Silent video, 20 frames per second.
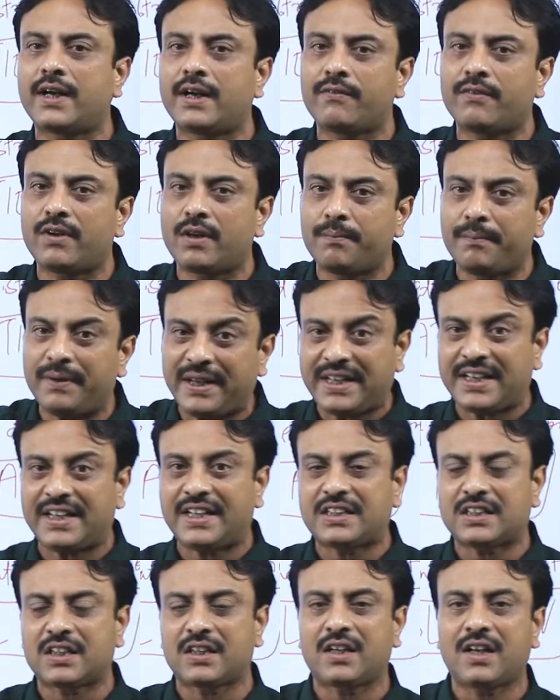will meet each
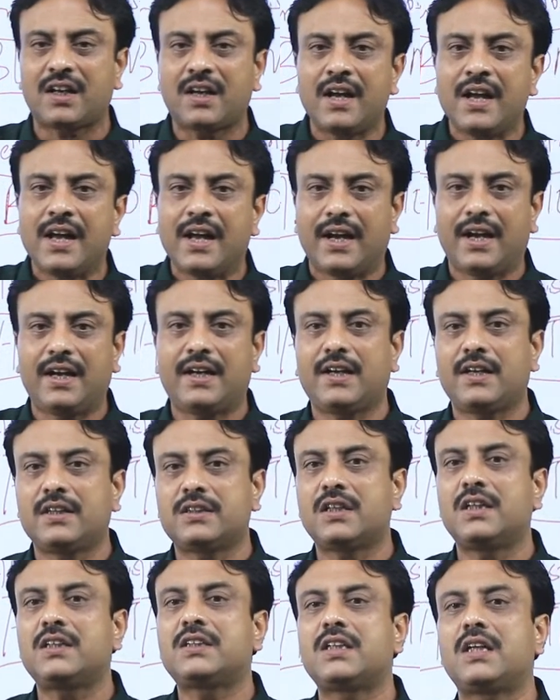other, it
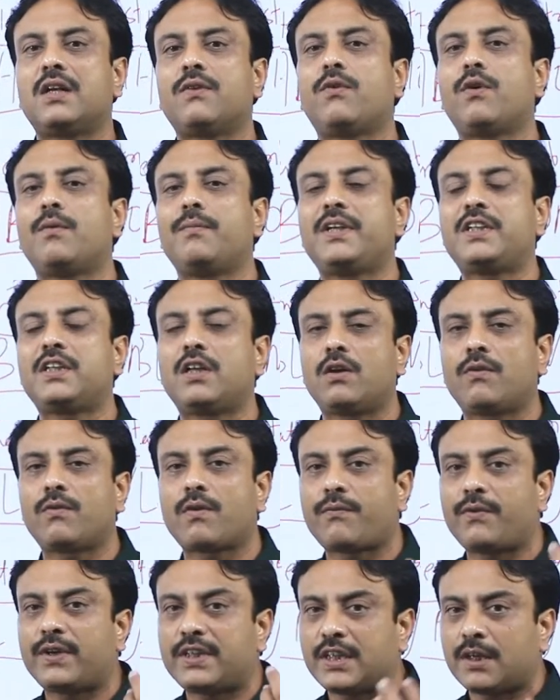results in the formation of a
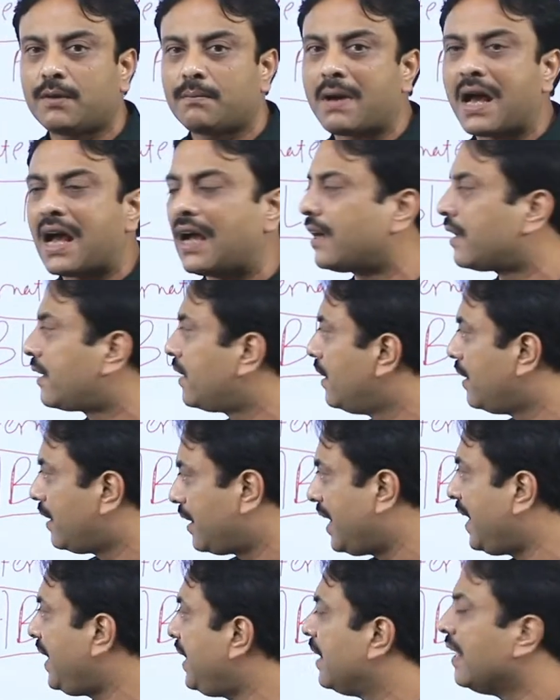fishing bank,
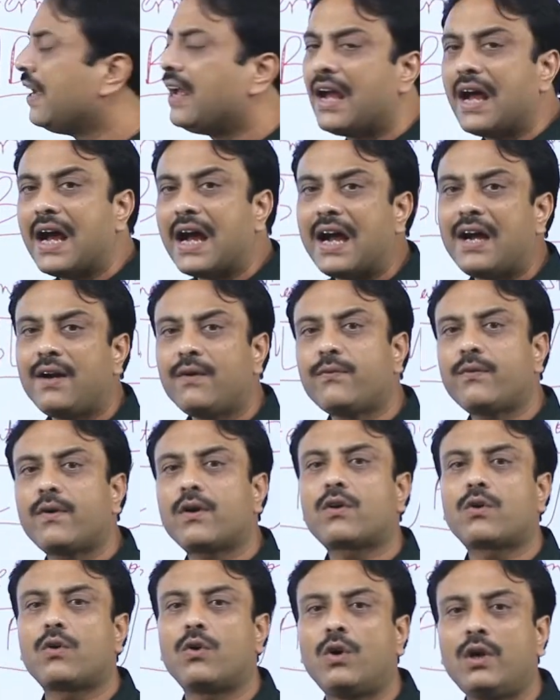right? And for
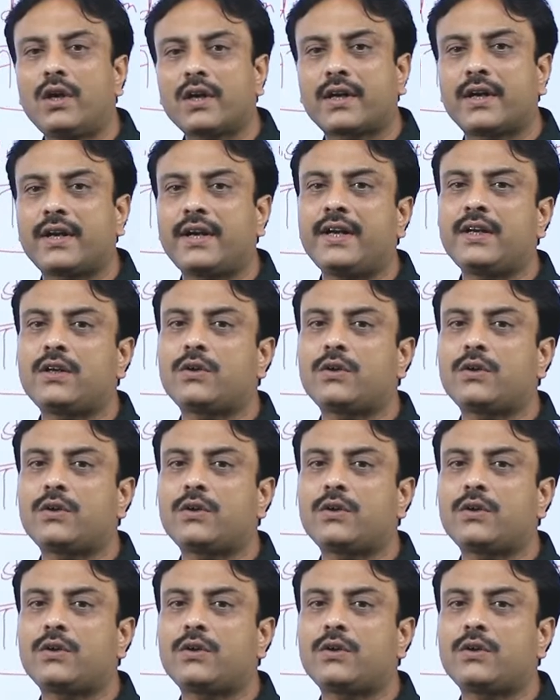cold current to